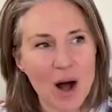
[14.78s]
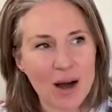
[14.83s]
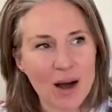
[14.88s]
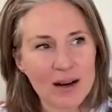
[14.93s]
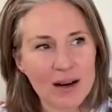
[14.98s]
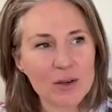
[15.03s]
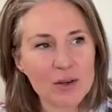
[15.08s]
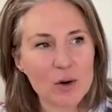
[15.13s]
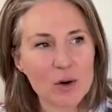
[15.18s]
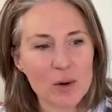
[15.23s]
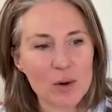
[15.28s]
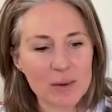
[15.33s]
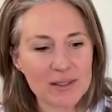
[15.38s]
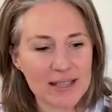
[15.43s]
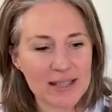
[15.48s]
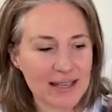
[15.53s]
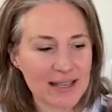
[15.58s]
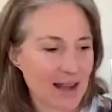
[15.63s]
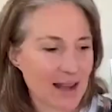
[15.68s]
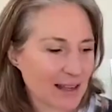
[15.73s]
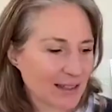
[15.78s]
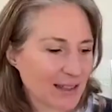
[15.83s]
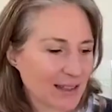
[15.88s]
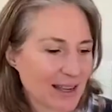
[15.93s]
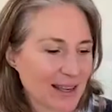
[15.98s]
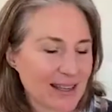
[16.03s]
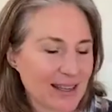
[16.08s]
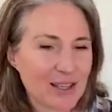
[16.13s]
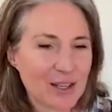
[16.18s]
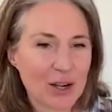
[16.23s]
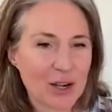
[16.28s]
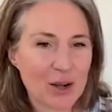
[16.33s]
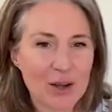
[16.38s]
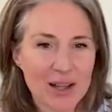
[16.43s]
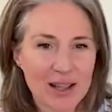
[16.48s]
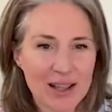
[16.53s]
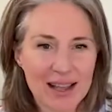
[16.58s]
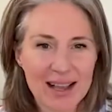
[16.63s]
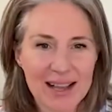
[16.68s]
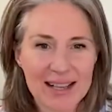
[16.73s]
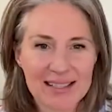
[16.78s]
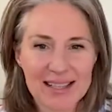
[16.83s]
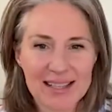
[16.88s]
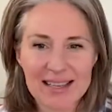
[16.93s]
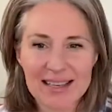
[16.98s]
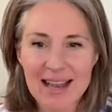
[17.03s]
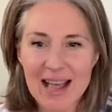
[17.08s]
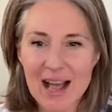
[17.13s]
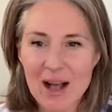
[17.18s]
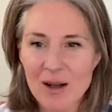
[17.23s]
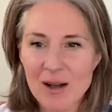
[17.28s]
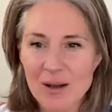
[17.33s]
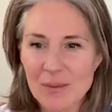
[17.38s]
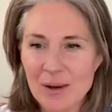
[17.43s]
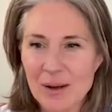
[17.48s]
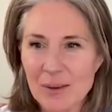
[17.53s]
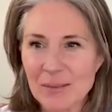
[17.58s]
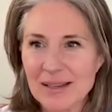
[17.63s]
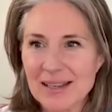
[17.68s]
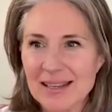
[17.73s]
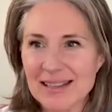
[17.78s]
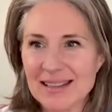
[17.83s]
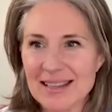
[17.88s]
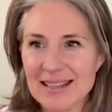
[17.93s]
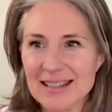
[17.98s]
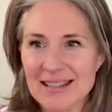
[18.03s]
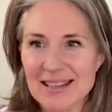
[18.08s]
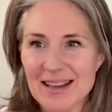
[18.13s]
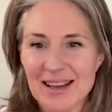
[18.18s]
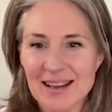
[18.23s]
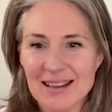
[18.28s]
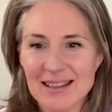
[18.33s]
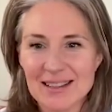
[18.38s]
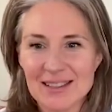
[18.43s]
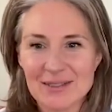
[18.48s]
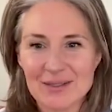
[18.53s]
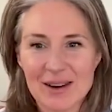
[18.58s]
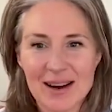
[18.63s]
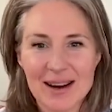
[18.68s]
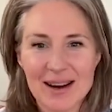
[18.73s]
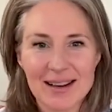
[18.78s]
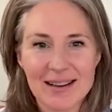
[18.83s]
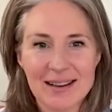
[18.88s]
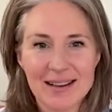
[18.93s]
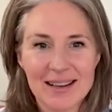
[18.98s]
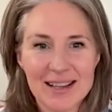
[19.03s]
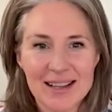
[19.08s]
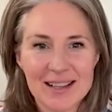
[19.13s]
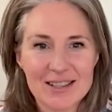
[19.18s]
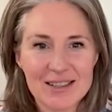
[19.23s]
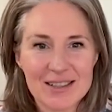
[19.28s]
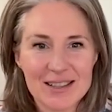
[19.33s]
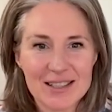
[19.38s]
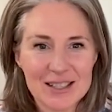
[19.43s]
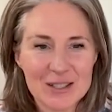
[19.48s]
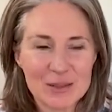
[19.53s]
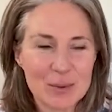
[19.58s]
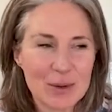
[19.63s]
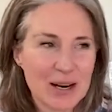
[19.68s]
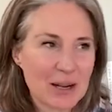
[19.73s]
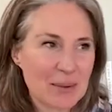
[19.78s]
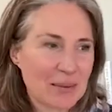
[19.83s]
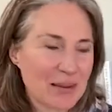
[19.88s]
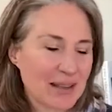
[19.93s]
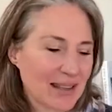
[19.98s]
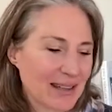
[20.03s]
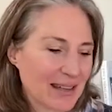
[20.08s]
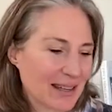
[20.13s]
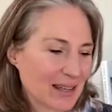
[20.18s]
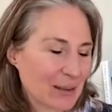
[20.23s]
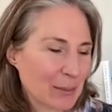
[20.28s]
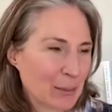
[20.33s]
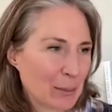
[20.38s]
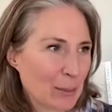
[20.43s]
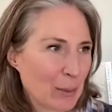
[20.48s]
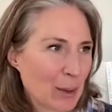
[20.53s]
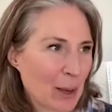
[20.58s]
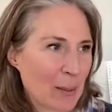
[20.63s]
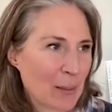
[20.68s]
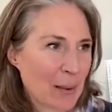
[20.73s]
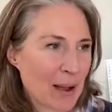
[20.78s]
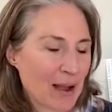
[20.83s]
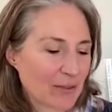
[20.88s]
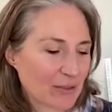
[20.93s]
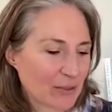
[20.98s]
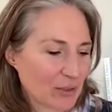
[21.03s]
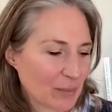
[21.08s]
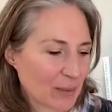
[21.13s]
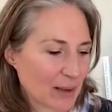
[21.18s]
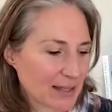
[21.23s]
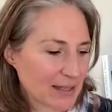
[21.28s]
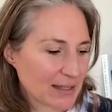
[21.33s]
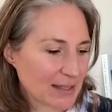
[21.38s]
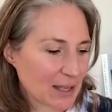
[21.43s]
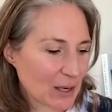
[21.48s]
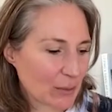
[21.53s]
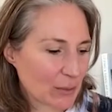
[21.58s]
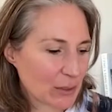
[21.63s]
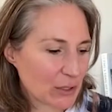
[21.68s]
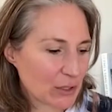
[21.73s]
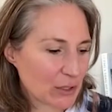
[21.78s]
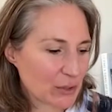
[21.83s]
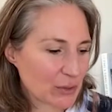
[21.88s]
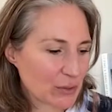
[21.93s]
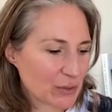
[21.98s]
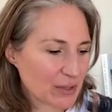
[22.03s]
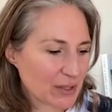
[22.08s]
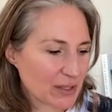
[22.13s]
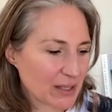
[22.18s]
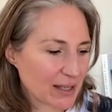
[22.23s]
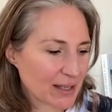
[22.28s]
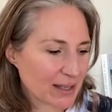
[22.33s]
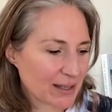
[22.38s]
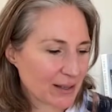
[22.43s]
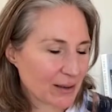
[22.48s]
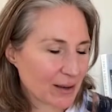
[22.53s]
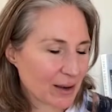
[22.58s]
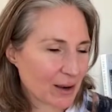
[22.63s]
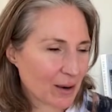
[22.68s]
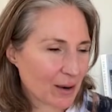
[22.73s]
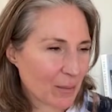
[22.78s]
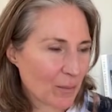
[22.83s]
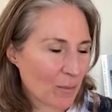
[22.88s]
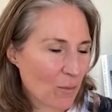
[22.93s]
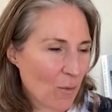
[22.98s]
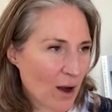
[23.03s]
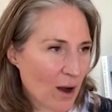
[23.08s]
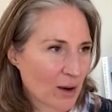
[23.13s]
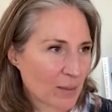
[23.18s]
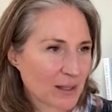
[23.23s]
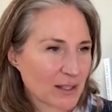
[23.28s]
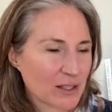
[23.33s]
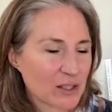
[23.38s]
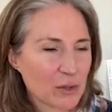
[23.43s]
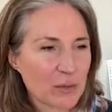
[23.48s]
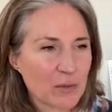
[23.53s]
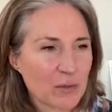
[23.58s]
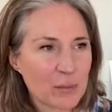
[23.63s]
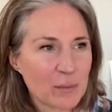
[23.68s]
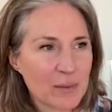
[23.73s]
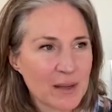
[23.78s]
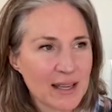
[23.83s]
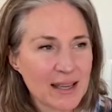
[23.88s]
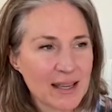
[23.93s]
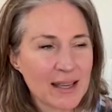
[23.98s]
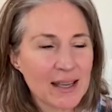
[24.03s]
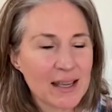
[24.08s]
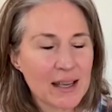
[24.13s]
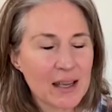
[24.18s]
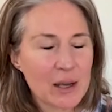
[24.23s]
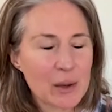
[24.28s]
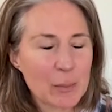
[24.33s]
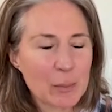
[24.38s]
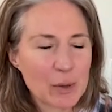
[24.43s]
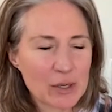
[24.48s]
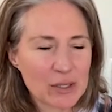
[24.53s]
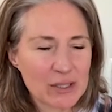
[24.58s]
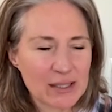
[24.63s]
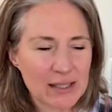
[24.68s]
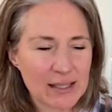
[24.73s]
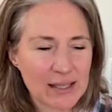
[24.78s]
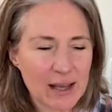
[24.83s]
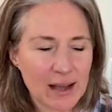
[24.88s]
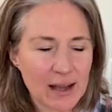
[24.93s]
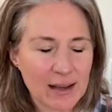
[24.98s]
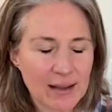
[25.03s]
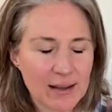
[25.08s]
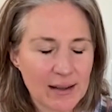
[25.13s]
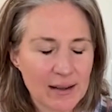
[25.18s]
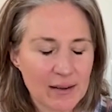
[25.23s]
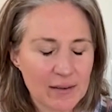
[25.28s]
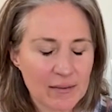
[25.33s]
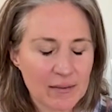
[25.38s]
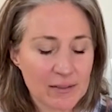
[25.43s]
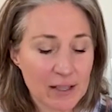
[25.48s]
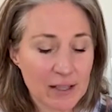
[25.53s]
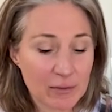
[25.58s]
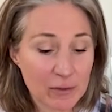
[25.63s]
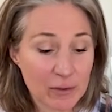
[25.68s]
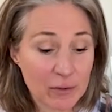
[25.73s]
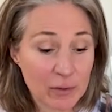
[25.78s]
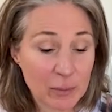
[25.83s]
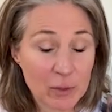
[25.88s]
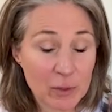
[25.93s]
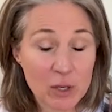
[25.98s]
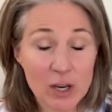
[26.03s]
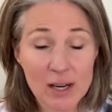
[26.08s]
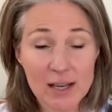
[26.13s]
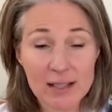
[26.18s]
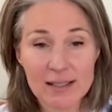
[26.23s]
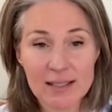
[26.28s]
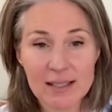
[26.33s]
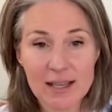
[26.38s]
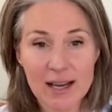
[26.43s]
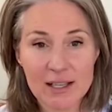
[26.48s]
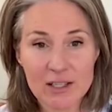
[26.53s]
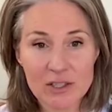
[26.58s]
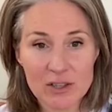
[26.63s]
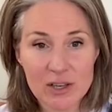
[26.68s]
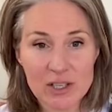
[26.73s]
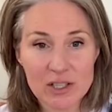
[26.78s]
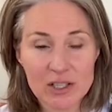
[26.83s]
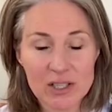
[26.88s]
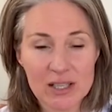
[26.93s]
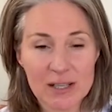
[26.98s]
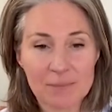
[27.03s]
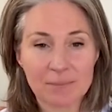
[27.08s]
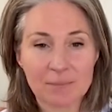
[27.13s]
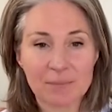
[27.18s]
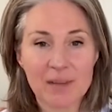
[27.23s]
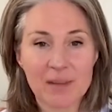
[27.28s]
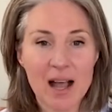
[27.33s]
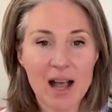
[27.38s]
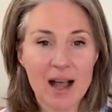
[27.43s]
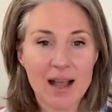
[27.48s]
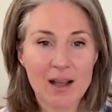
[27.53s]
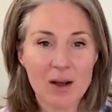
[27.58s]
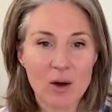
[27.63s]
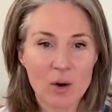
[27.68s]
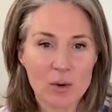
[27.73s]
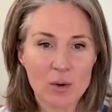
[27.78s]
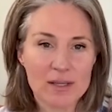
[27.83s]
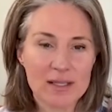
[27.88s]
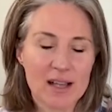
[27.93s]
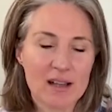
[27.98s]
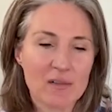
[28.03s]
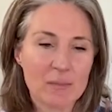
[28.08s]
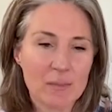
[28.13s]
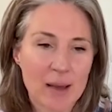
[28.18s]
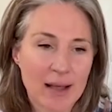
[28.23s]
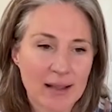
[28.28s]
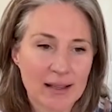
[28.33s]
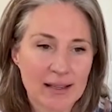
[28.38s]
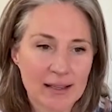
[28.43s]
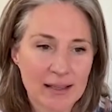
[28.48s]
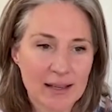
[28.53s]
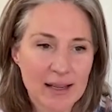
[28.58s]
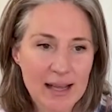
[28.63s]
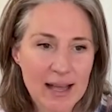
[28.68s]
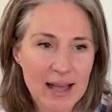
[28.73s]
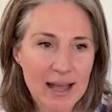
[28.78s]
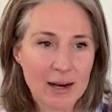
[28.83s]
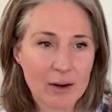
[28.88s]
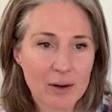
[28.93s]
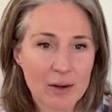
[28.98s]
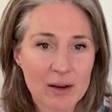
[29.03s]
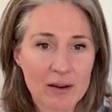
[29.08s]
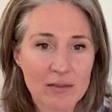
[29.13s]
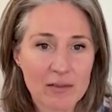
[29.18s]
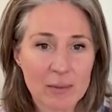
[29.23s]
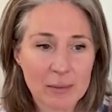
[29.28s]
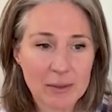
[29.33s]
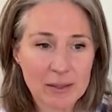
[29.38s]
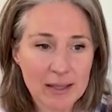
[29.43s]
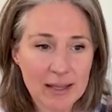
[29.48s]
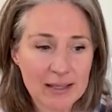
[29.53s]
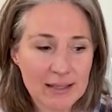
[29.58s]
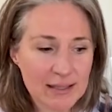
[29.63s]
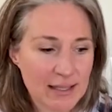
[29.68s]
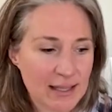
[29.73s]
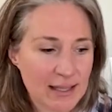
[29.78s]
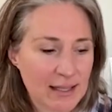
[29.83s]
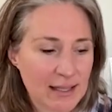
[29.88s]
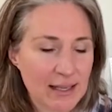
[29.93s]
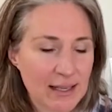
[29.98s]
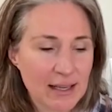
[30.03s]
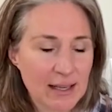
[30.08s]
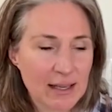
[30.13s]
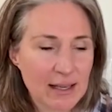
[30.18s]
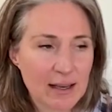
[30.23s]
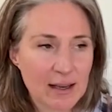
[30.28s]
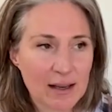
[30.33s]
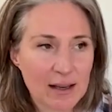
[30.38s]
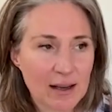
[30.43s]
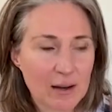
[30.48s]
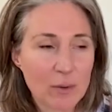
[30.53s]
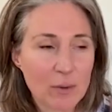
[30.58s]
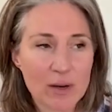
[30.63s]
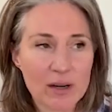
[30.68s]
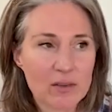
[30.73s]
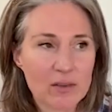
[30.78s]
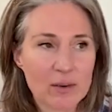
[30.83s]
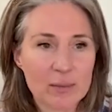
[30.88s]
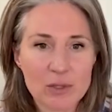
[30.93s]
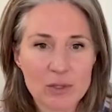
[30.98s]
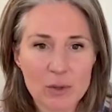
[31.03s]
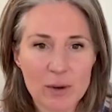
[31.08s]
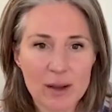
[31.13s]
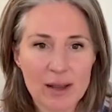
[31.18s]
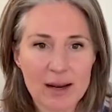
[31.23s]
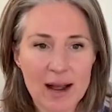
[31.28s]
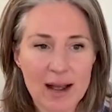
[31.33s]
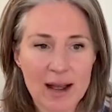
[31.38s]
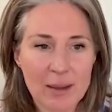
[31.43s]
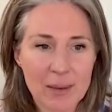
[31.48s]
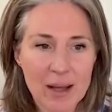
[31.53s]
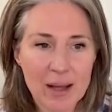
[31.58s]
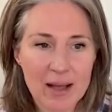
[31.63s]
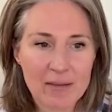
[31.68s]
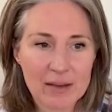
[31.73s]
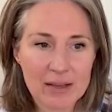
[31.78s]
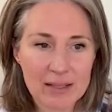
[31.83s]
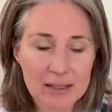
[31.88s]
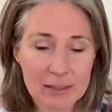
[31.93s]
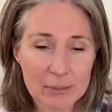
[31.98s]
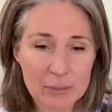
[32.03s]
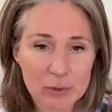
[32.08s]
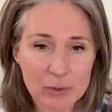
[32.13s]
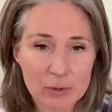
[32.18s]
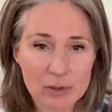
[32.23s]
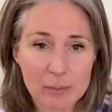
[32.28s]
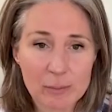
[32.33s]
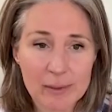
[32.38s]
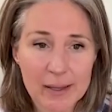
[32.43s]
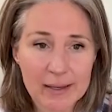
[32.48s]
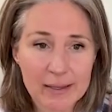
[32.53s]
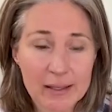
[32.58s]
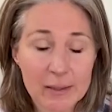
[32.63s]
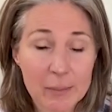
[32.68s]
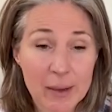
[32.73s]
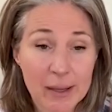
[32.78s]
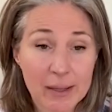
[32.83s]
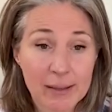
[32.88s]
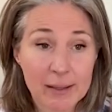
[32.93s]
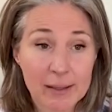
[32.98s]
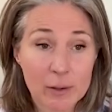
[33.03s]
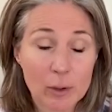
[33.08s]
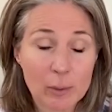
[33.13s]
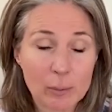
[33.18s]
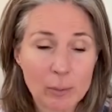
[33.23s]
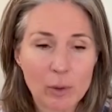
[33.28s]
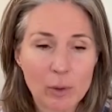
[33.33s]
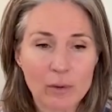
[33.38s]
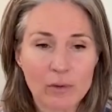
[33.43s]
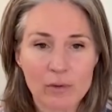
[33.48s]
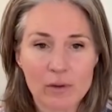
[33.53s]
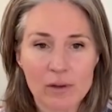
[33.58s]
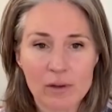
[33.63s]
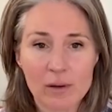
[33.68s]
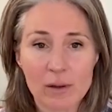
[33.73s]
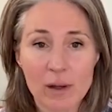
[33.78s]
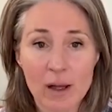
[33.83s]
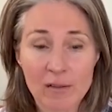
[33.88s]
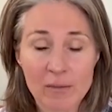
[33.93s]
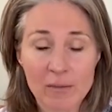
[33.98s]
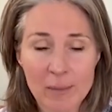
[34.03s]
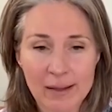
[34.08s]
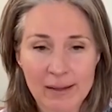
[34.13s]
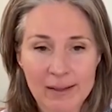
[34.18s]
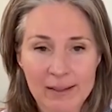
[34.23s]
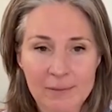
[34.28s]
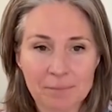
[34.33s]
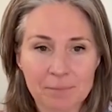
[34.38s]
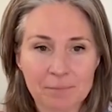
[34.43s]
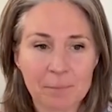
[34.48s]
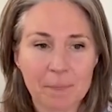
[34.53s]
on a normal day, not like, you know, like I said, now I'm eating these guys, right? So this is what I'm eating um, after my celery juice and um, watermelon. So for me, personally, I have suffered from chronic dehydration. I always have melon. I don't care if I'm cleansing, uh, whatever I'm doing, I'm having some sort of blended melon or a bowl full of melon